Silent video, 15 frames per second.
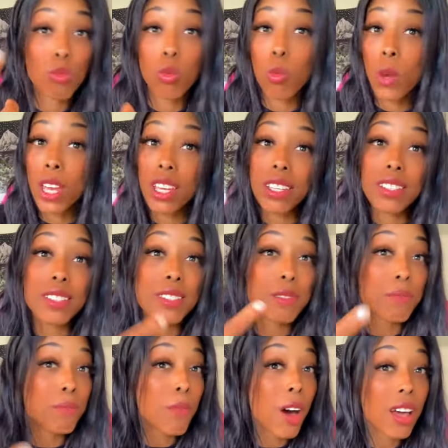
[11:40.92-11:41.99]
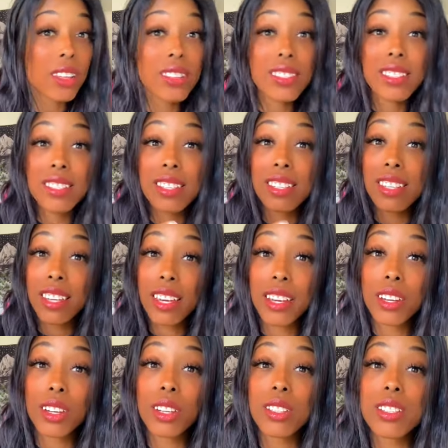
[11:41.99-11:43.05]
weeks, months,
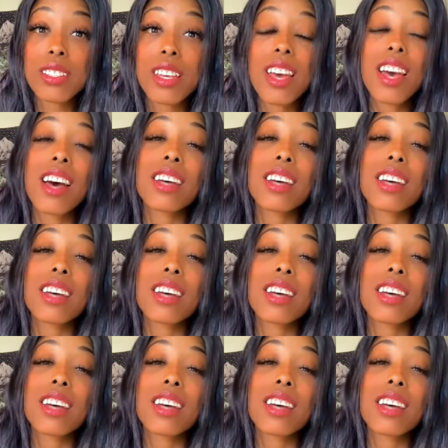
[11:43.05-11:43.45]
years,